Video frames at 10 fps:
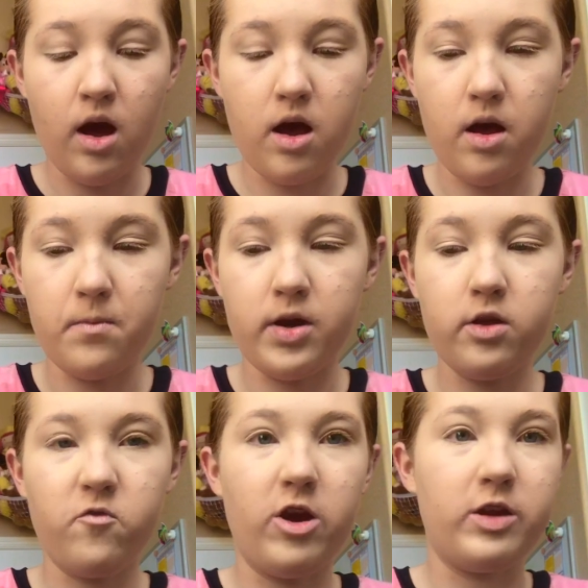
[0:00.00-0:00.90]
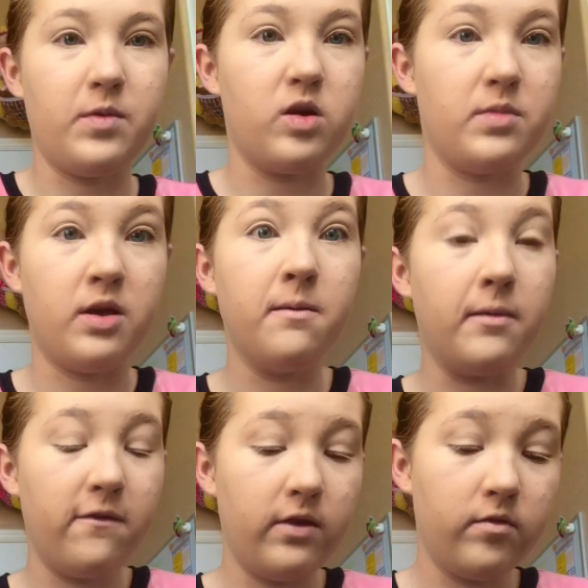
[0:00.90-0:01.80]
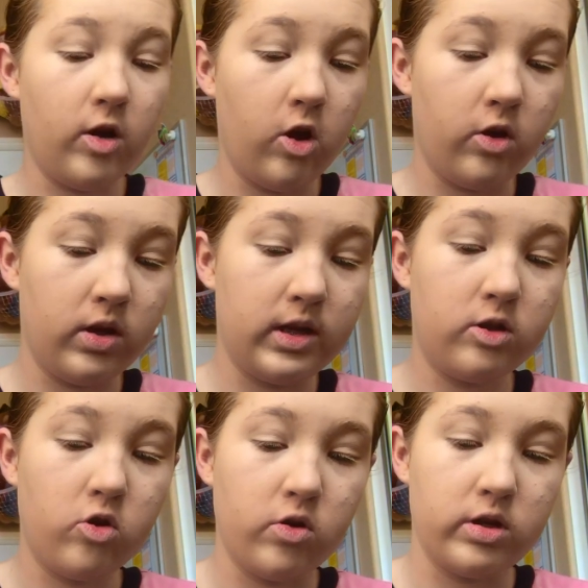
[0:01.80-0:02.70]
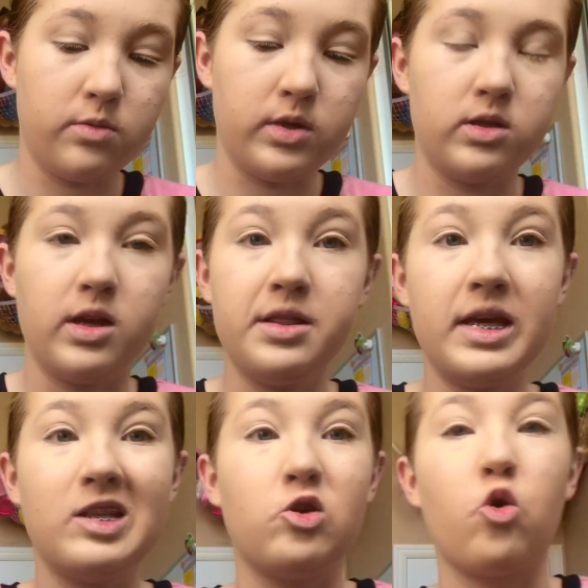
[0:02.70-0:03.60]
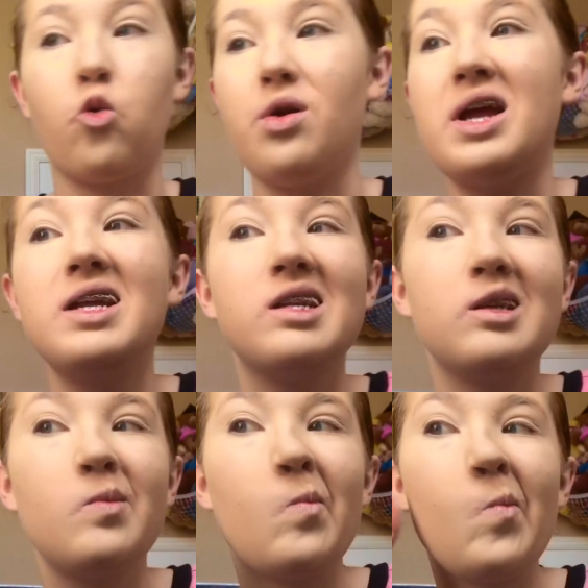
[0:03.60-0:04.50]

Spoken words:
Another fact about me, my favorite holiday is Christmas. I think it's great,